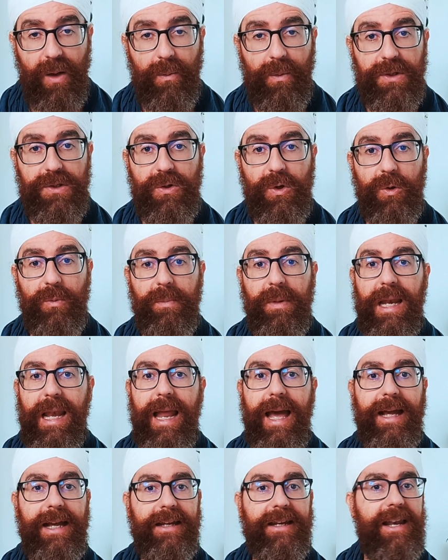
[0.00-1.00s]
which could be
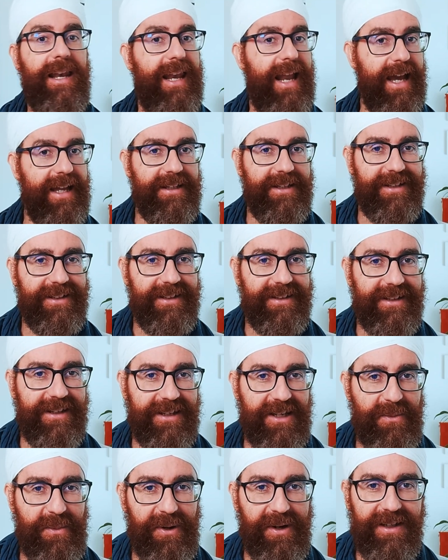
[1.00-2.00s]
like an enlightened,
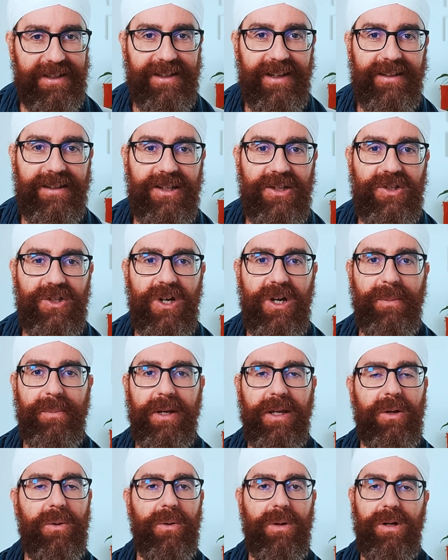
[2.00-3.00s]
liberated teacher,
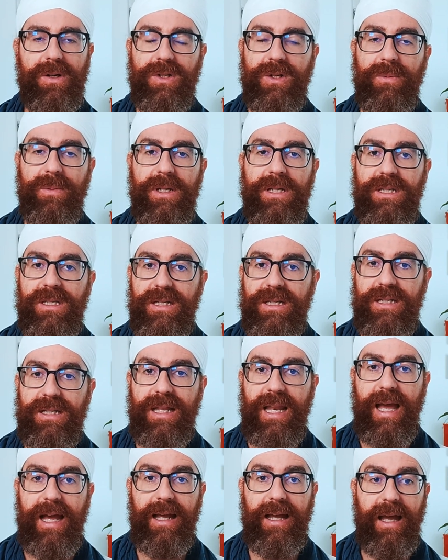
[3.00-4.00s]
but it could also be just
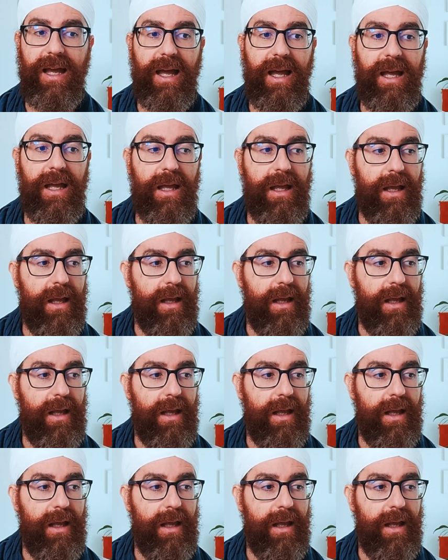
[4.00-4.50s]
like a